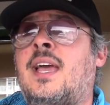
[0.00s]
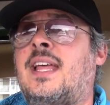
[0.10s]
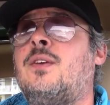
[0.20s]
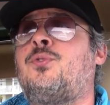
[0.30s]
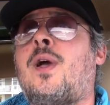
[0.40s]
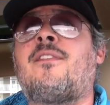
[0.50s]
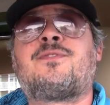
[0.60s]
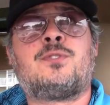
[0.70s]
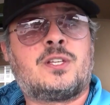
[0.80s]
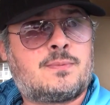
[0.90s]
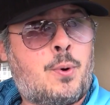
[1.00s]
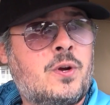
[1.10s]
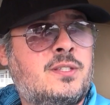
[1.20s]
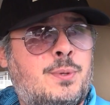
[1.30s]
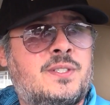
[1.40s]
And if you have the
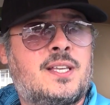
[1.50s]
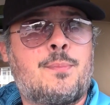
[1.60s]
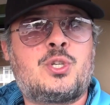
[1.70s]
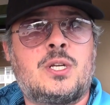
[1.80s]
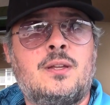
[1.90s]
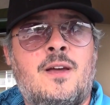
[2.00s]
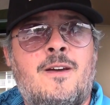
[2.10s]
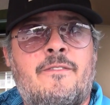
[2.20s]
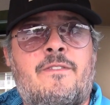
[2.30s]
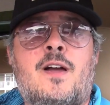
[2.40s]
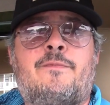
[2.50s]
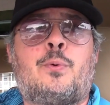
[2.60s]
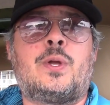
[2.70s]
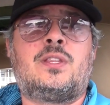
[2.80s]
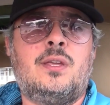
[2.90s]
Sports Plus option,
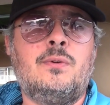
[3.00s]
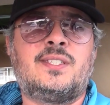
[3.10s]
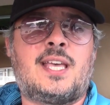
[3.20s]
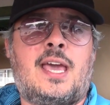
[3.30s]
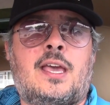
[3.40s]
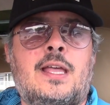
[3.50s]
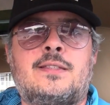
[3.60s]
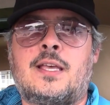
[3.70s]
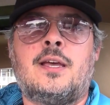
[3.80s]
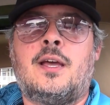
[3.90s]
5.2 seconds.